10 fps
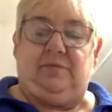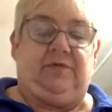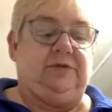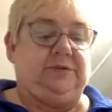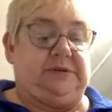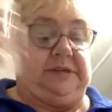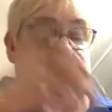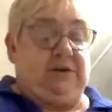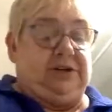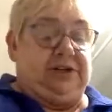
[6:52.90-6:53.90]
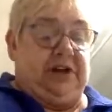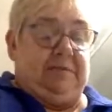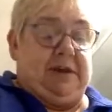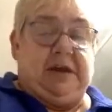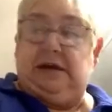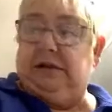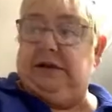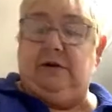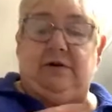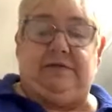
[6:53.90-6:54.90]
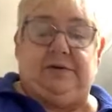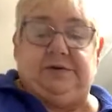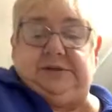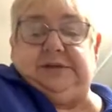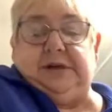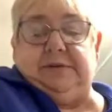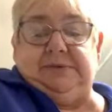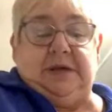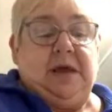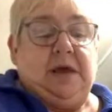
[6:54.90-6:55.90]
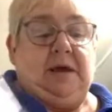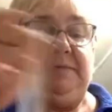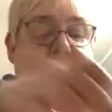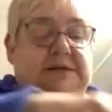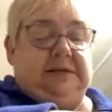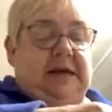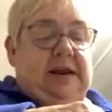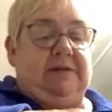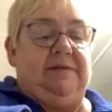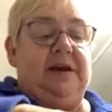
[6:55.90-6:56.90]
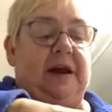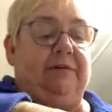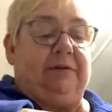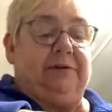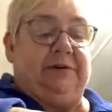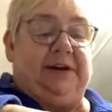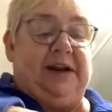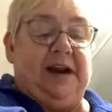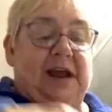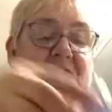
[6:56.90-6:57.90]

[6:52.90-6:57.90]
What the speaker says: First, we take our chamois and clean off those stamps because that evening evergreen